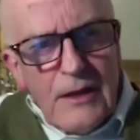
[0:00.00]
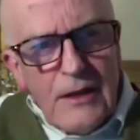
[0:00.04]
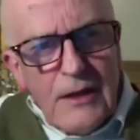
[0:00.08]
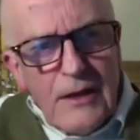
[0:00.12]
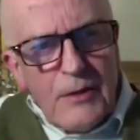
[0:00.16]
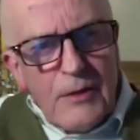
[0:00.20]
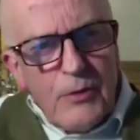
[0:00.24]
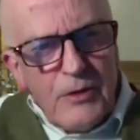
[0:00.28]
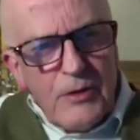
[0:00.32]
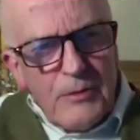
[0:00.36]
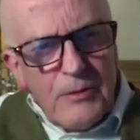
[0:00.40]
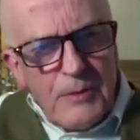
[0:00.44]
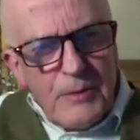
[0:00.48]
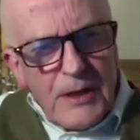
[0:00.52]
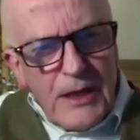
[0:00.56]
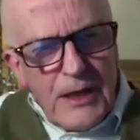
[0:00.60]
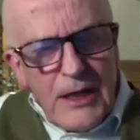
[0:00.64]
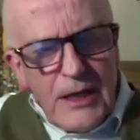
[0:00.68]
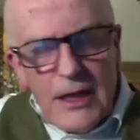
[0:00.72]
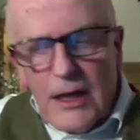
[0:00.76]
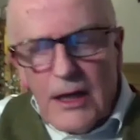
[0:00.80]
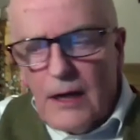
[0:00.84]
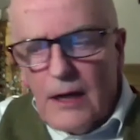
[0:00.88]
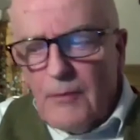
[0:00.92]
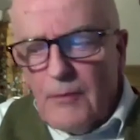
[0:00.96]
Wouldn't be
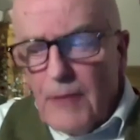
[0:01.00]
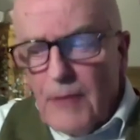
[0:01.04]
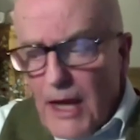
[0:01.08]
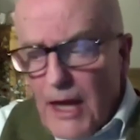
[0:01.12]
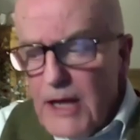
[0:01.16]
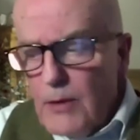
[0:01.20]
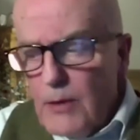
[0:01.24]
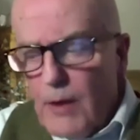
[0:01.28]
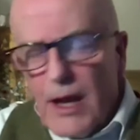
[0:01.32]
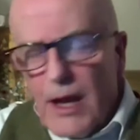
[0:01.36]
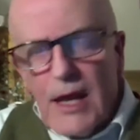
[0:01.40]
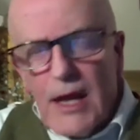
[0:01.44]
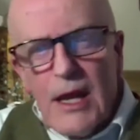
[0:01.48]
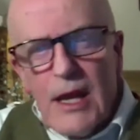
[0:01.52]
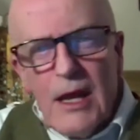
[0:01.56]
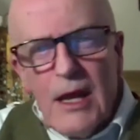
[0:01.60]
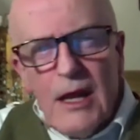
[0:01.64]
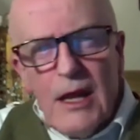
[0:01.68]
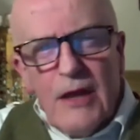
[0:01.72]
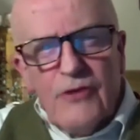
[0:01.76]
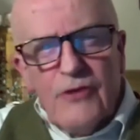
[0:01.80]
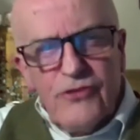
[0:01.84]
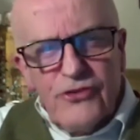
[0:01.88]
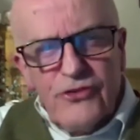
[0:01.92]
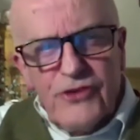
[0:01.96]
here. Anyway,
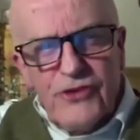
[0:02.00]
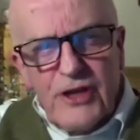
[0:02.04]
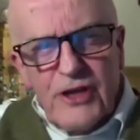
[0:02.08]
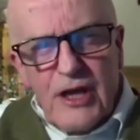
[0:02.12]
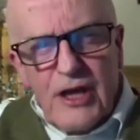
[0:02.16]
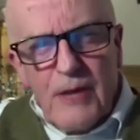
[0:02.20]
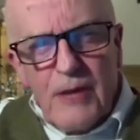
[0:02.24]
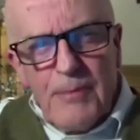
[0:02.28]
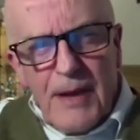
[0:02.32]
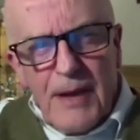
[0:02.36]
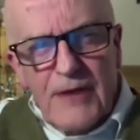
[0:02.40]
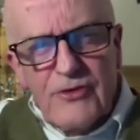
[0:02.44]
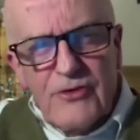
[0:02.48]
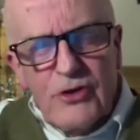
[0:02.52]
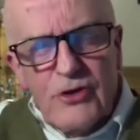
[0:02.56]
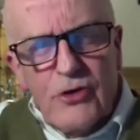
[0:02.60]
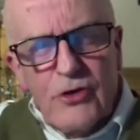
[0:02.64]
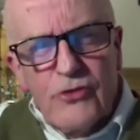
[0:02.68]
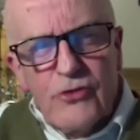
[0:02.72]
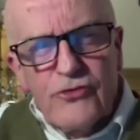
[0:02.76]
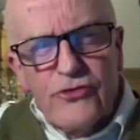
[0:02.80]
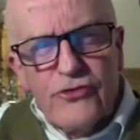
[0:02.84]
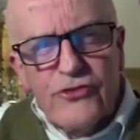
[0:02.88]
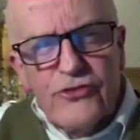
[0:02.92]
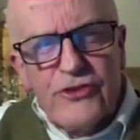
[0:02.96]
just to go back to
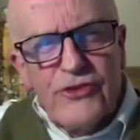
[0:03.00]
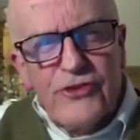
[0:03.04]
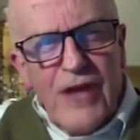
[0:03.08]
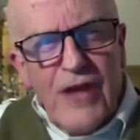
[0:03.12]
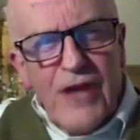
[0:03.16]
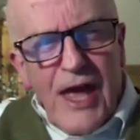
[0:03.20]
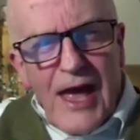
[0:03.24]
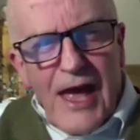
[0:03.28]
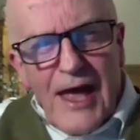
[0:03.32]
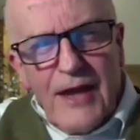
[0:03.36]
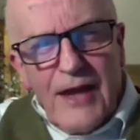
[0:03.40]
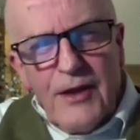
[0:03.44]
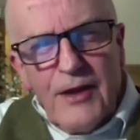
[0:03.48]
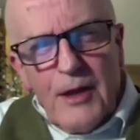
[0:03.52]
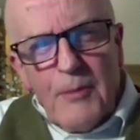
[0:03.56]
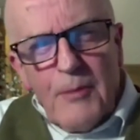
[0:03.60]
consciousness and